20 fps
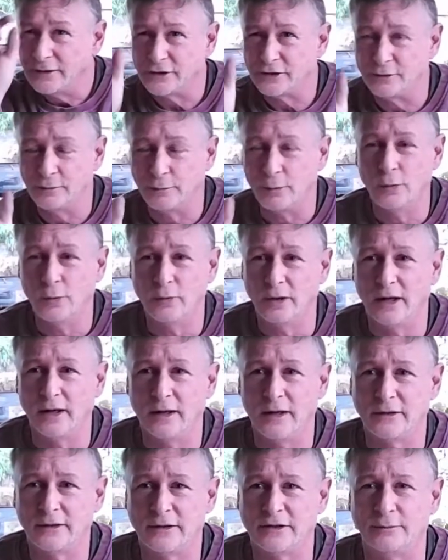
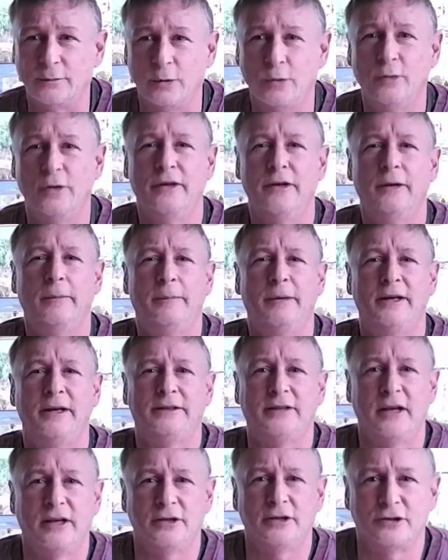smaller than a bit
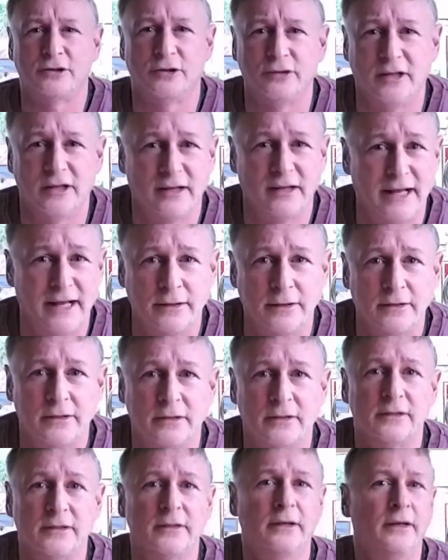of dust on your
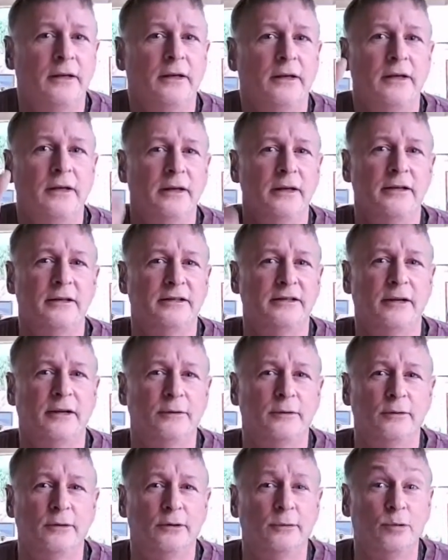lens. He
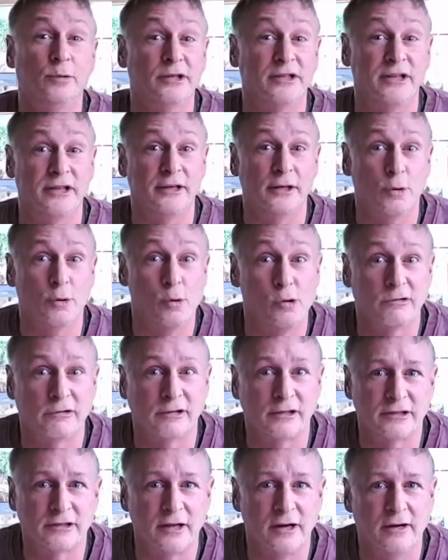said, was the
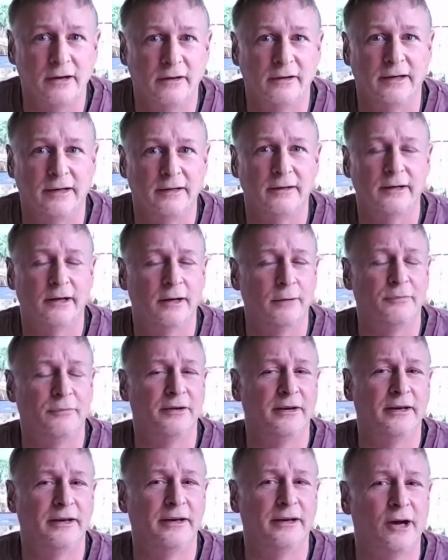Aurora starting? And I'm
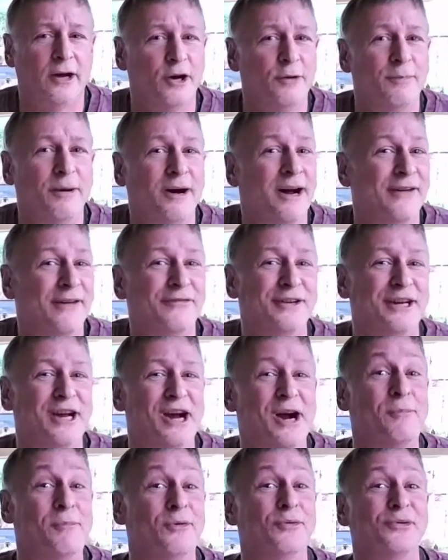thinking, I hope I haven't
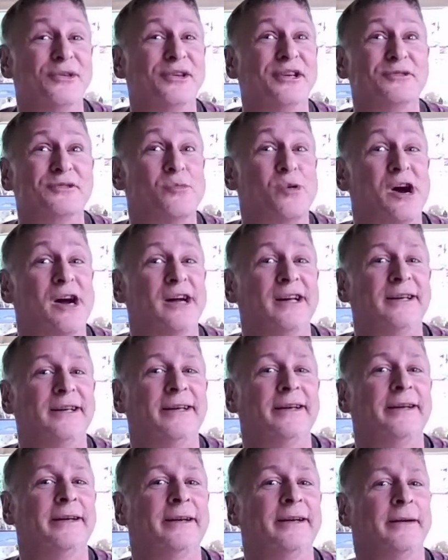come all this
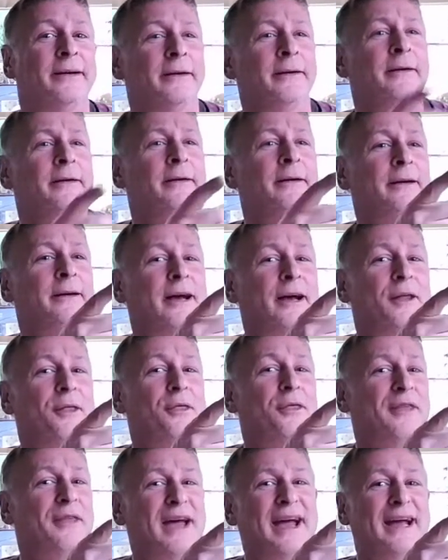way.
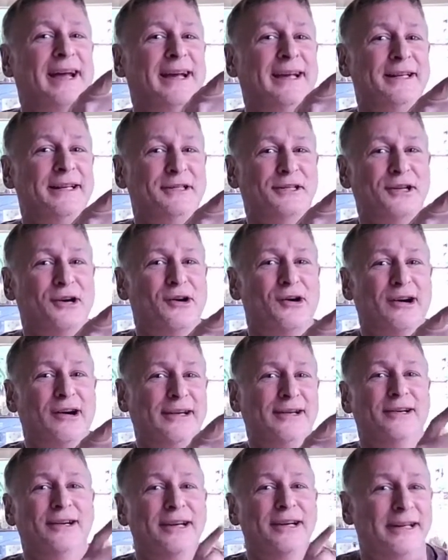And that is the
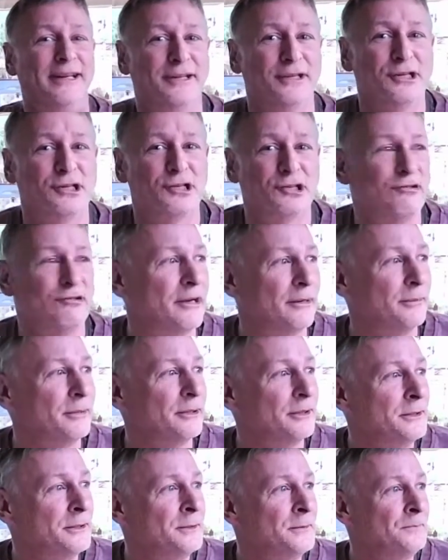highlight of this
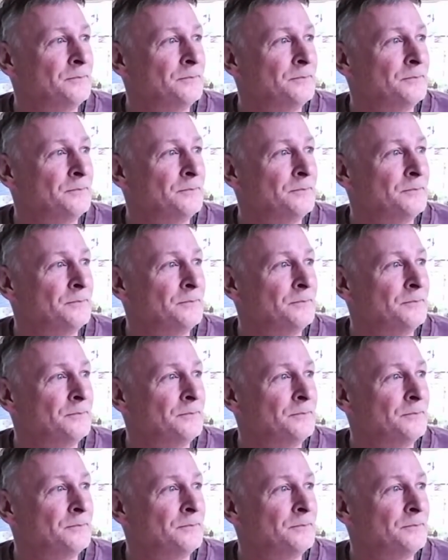trip.